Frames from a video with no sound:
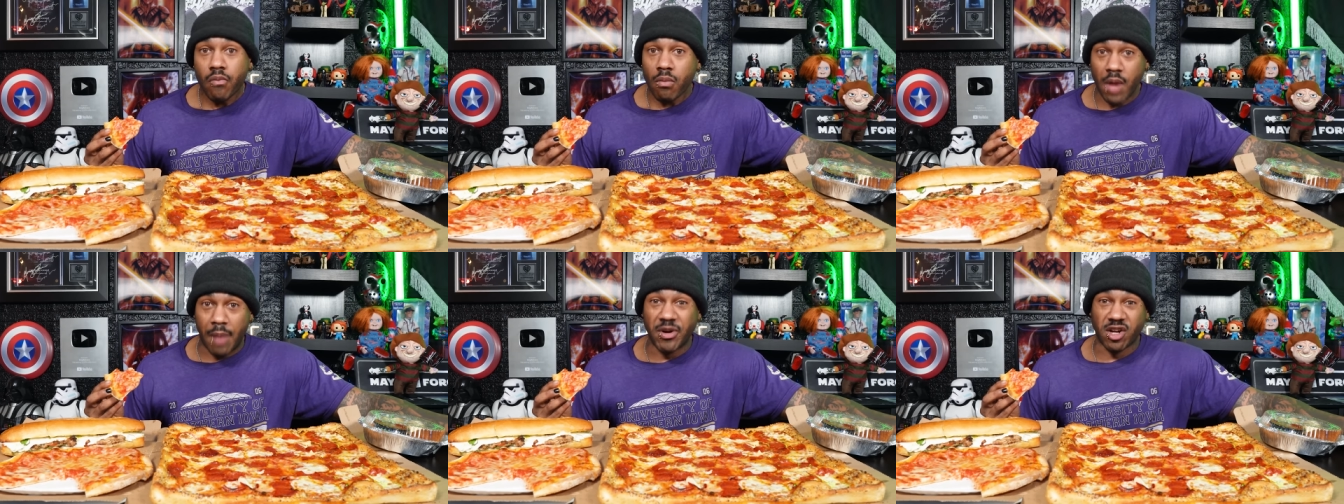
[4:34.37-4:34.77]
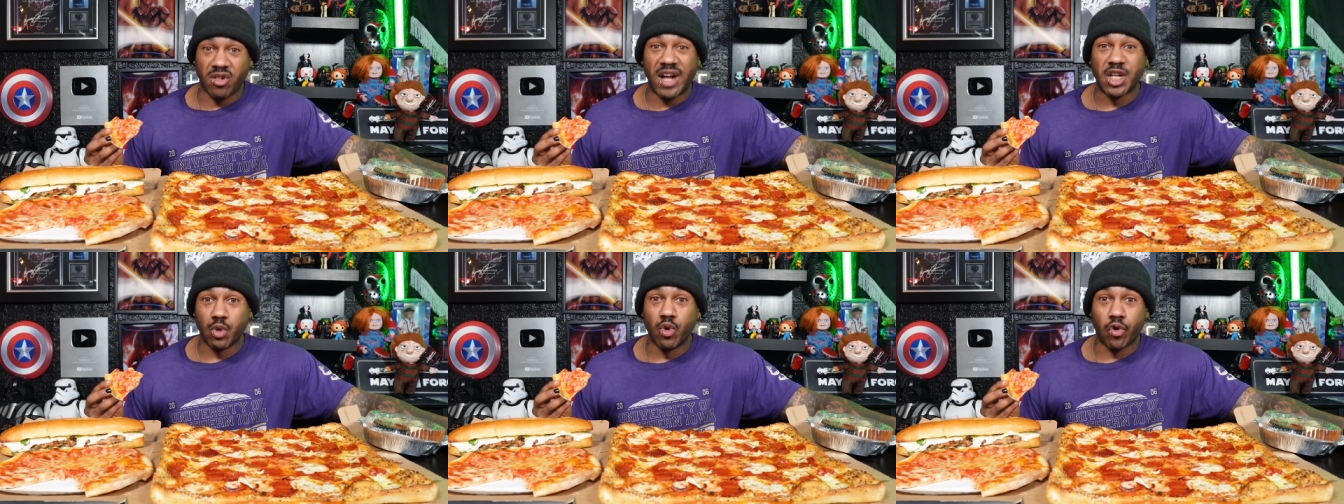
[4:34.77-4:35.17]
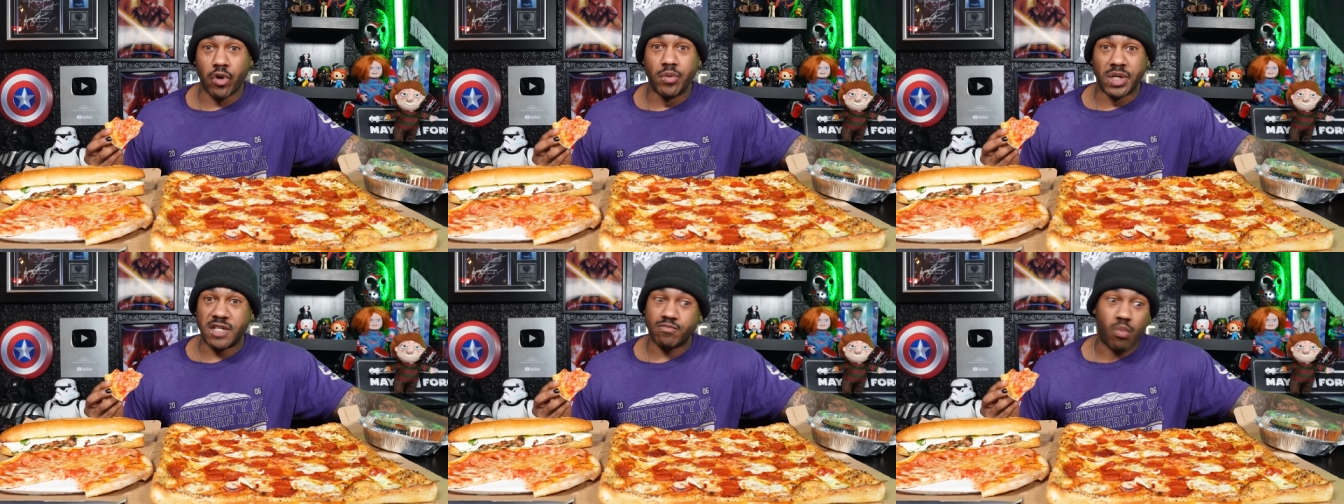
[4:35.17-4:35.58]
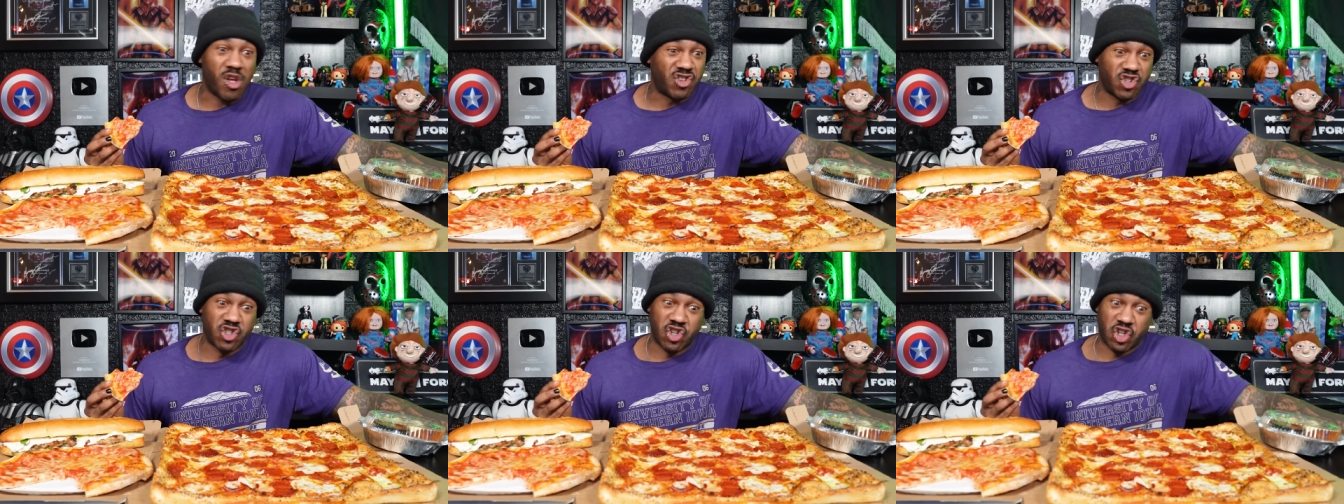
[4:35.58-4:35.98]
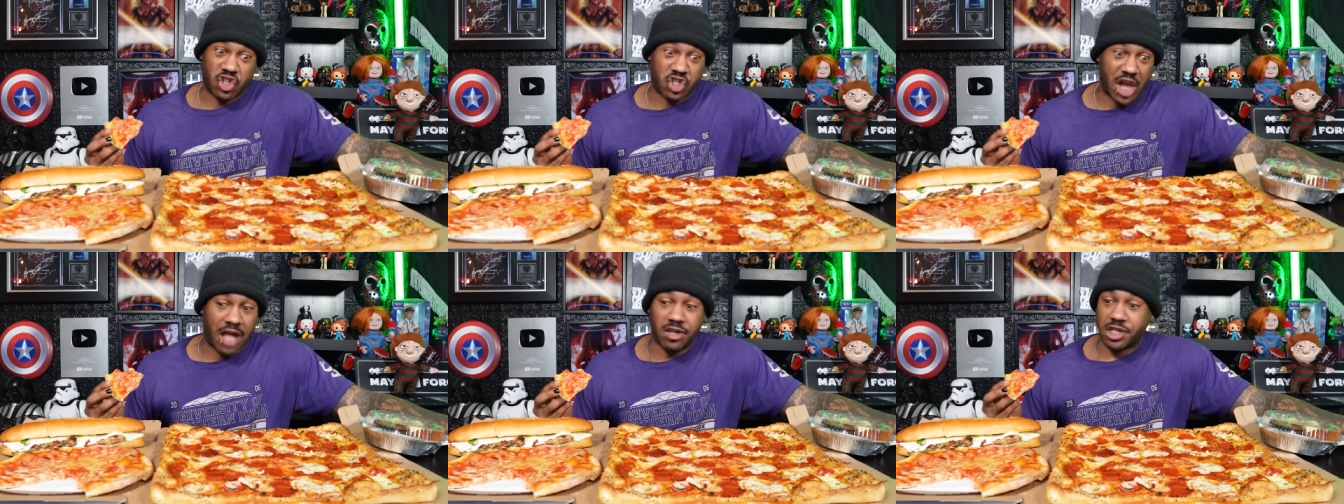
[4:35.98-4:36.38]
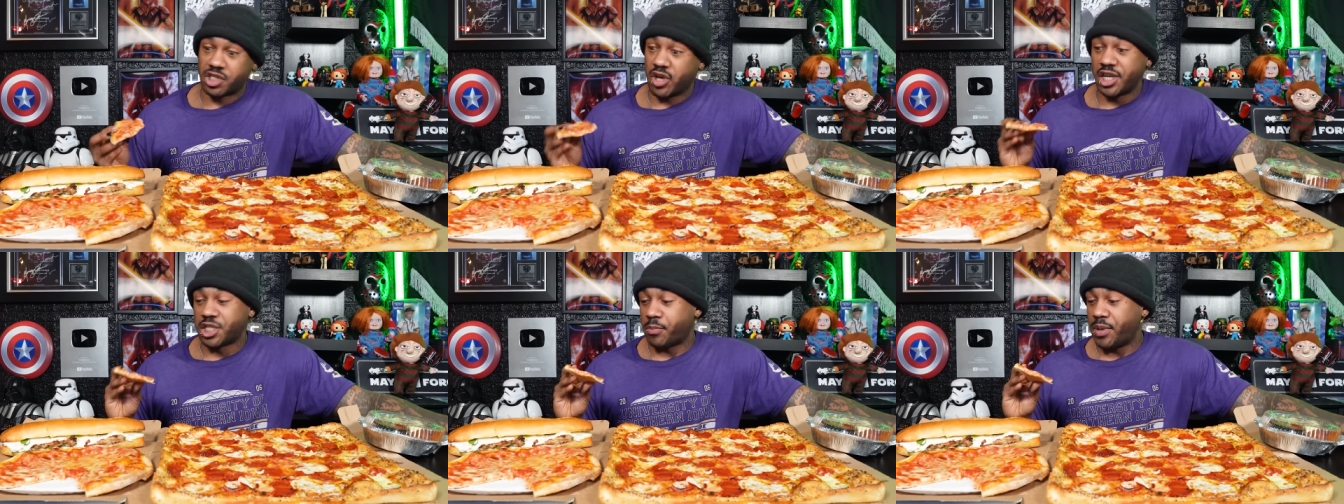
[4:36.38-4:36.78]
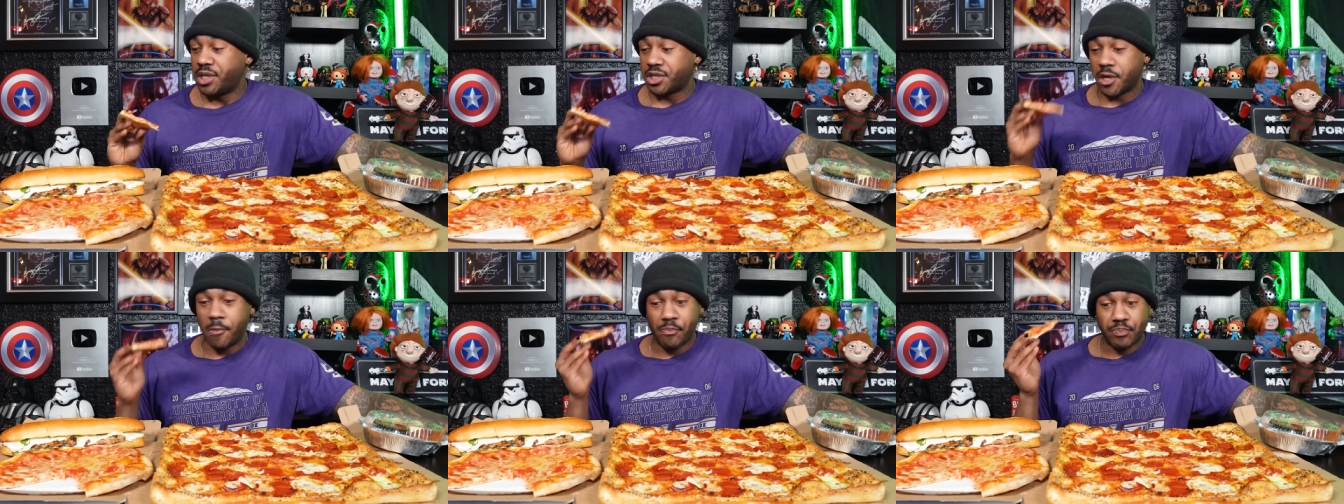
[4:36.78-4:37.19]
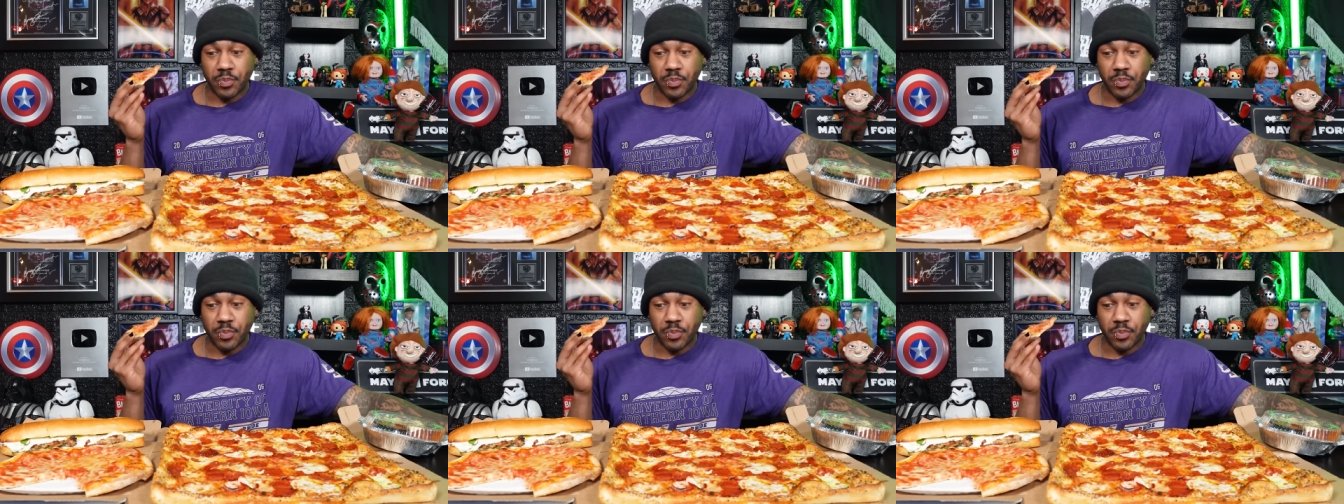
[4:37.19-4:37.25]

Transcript: I'm inclined to agree with it. It's just a solid slice of pizza.